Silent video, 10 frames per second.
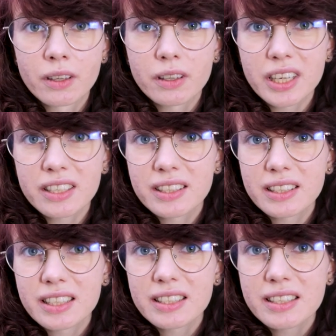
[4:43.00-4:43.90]
like
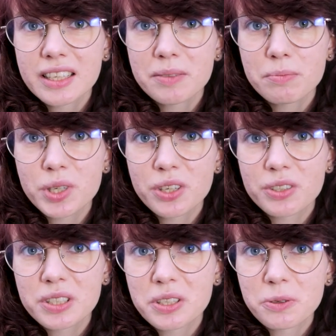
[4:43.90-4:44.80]
delete them
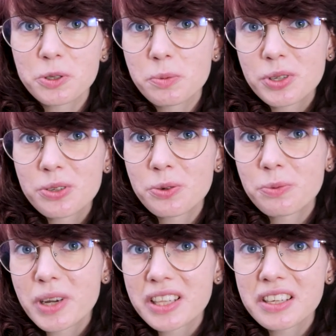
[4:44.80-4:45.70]
because there would be too
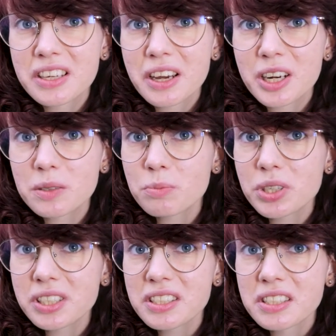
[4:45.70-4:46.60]
many art
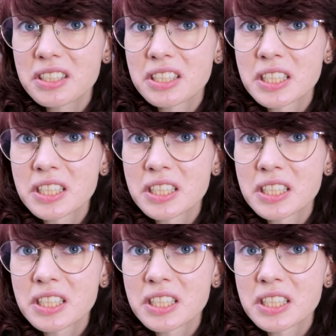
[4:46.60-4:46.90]
prints.